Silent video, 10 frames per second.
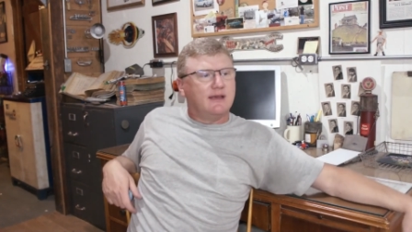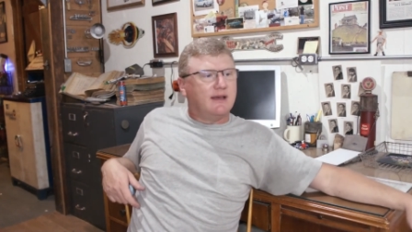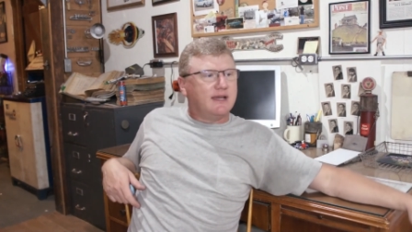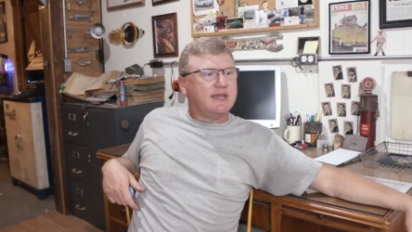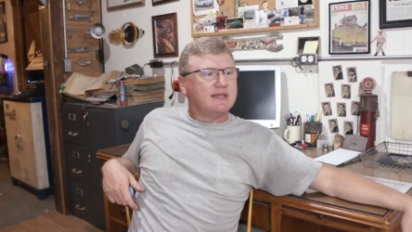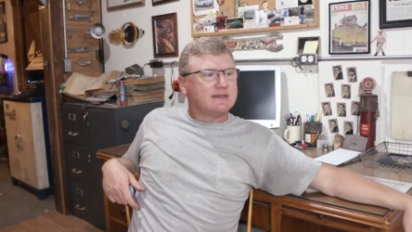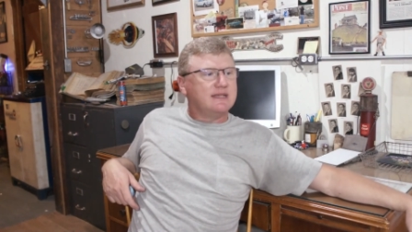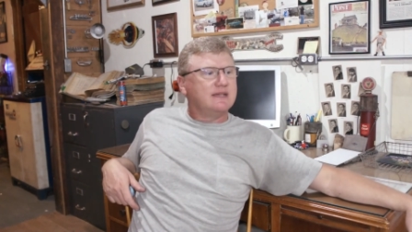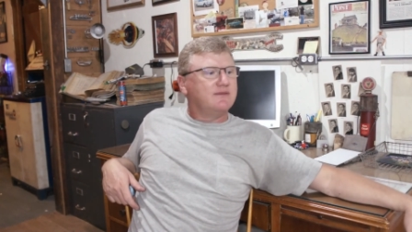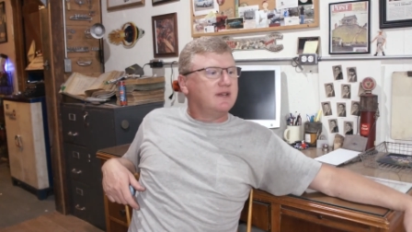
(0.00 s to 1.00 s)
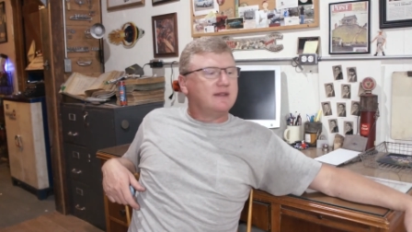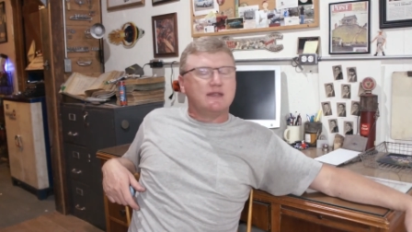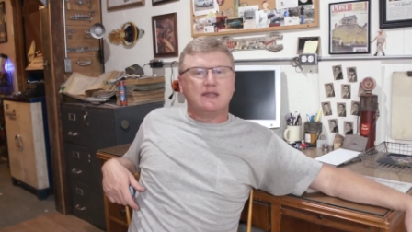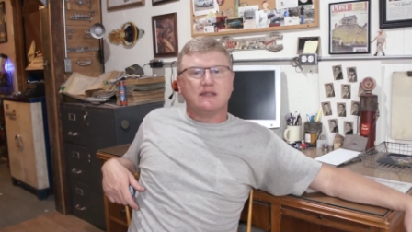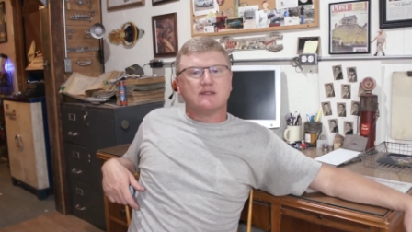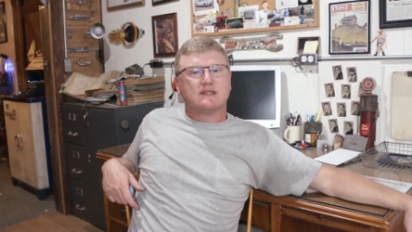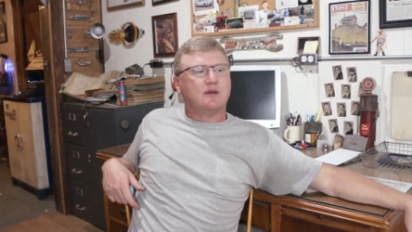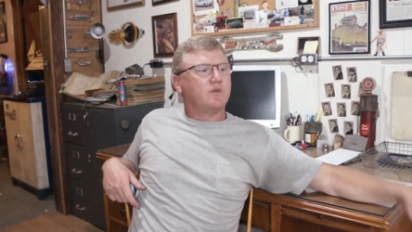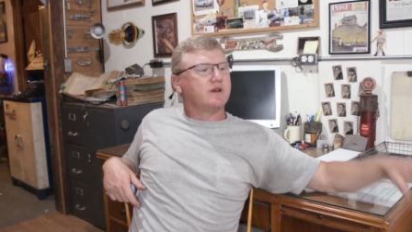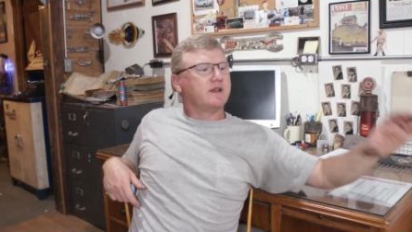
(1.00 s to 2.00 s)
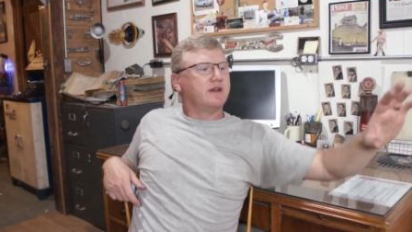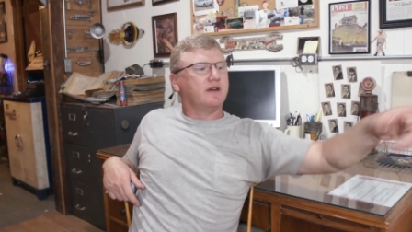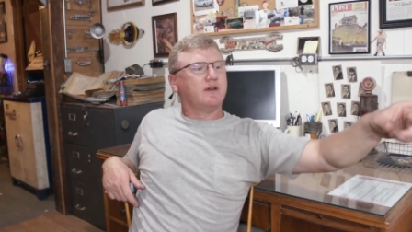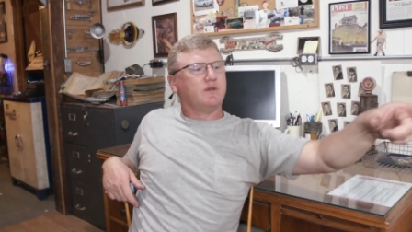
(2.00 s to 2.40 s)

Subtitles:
I can't think of anything else. I'm working on